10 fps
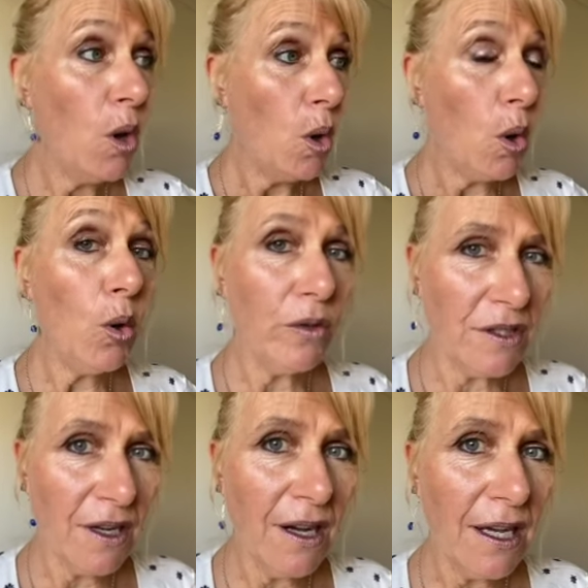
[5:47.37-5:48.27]
all the
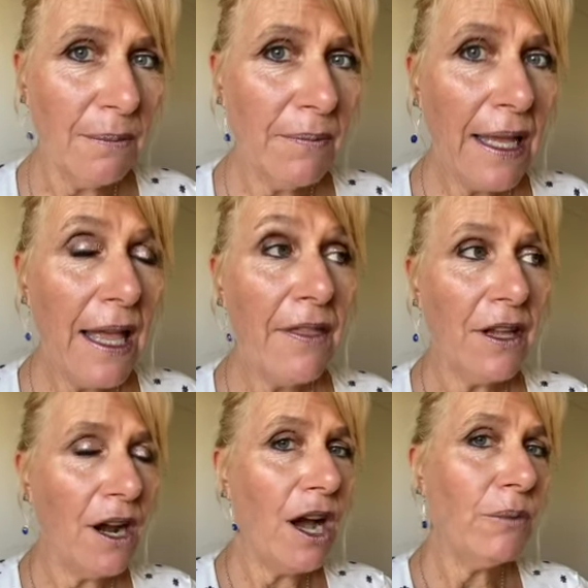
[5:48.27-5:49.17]
time that
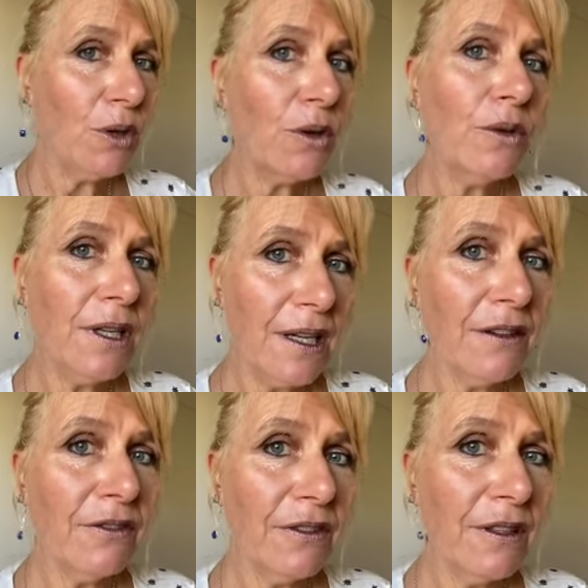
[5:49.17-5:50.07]
I'm not good enough,